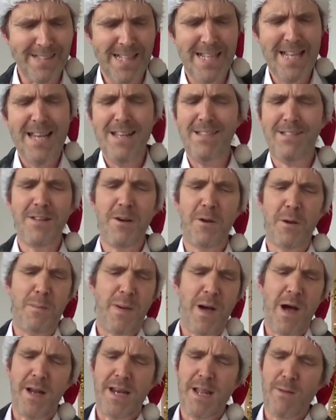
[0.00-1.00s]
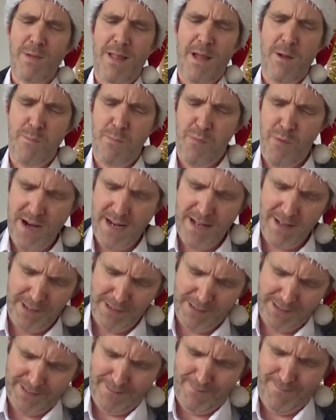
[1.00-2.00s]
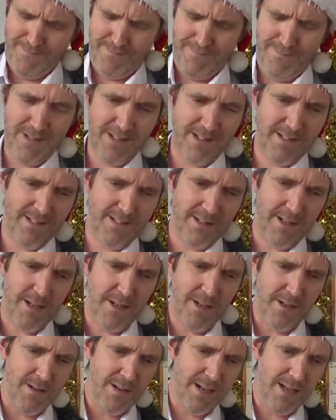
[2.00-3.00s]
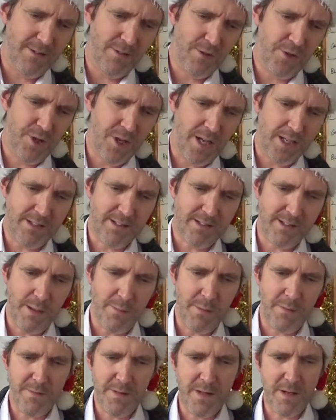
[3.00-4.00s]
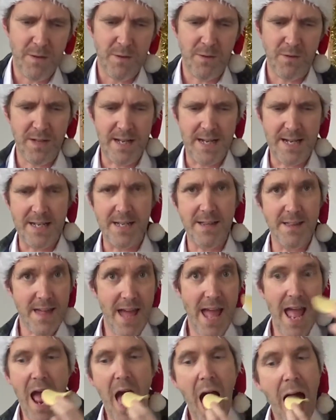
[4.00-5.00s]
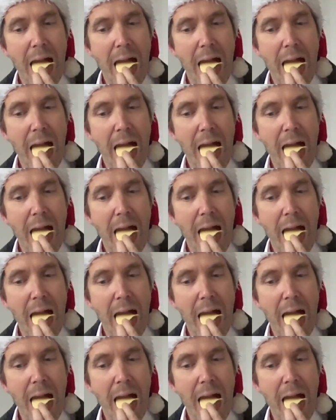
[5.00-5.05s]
It's not a party without Pringles. So, let's chuck some of those in there.